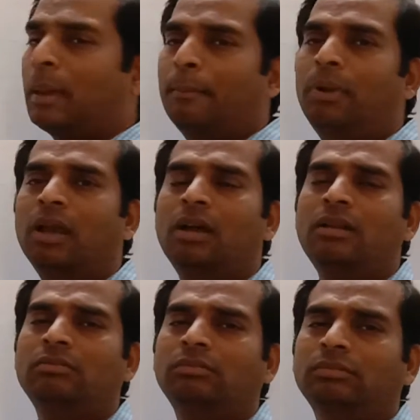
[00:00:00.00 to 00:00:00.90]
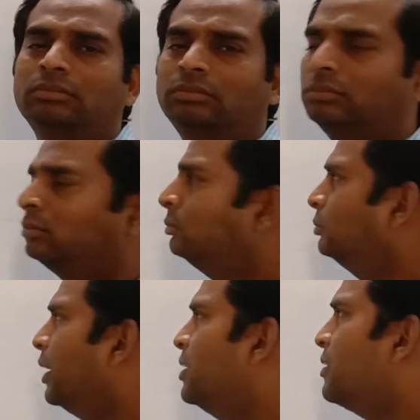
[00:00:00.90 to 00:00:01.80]
blood
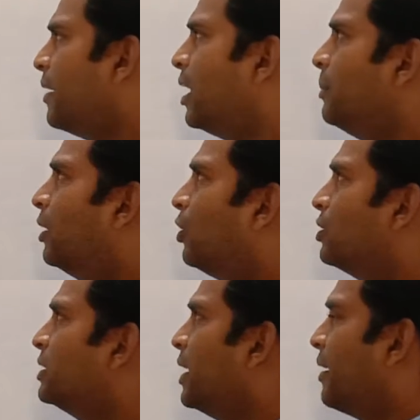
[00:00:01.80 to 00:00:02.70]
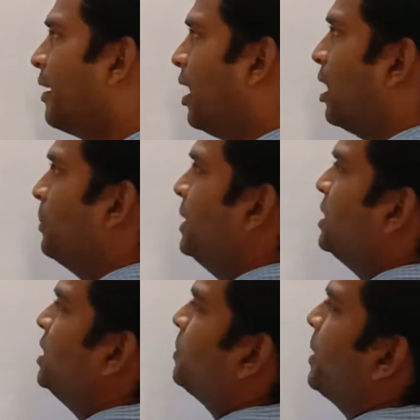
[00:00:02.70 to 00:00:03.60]
is red because there are RBCs